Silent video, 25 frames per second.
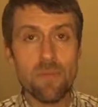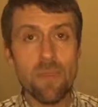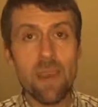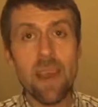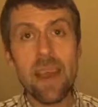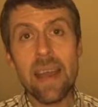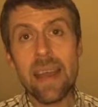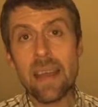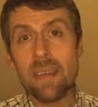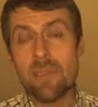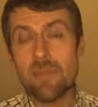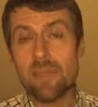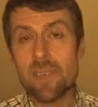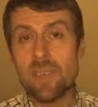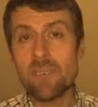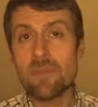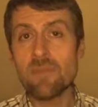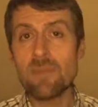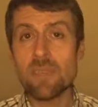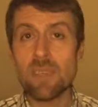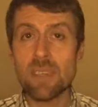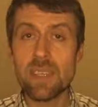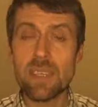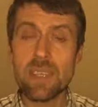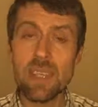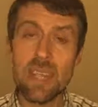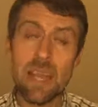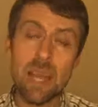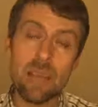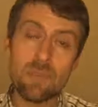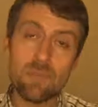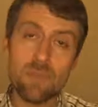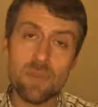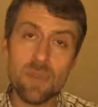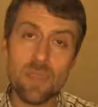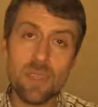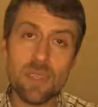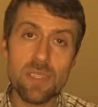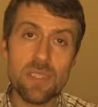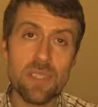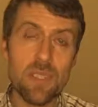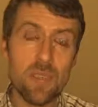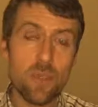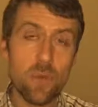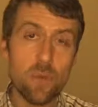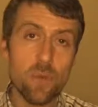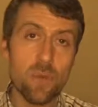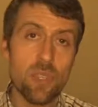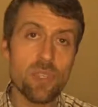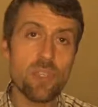five different countries in
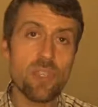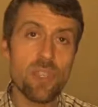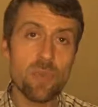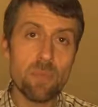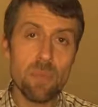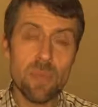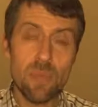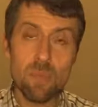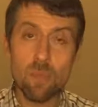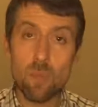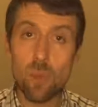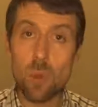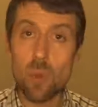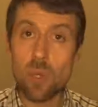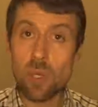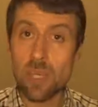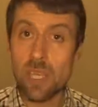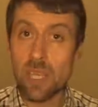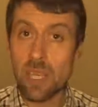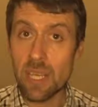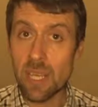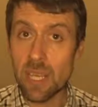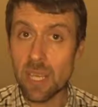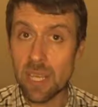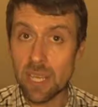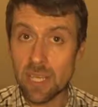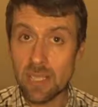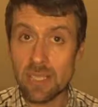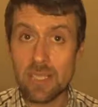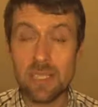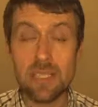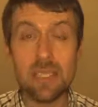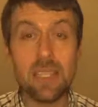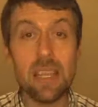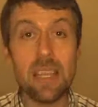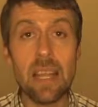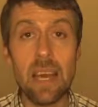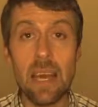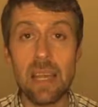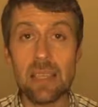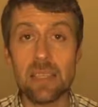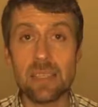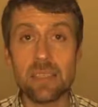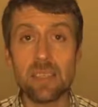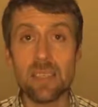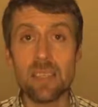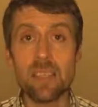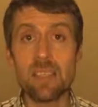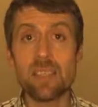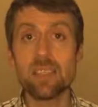which I've been working in the
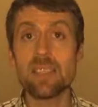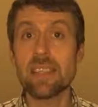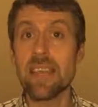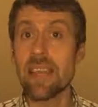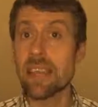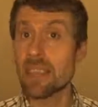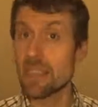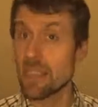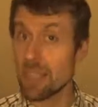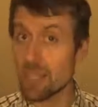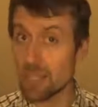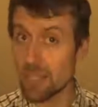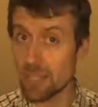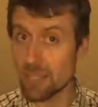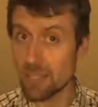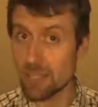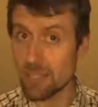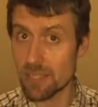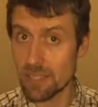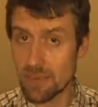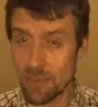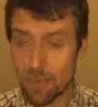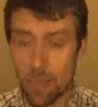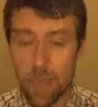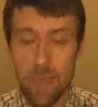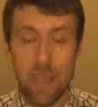last 10 years.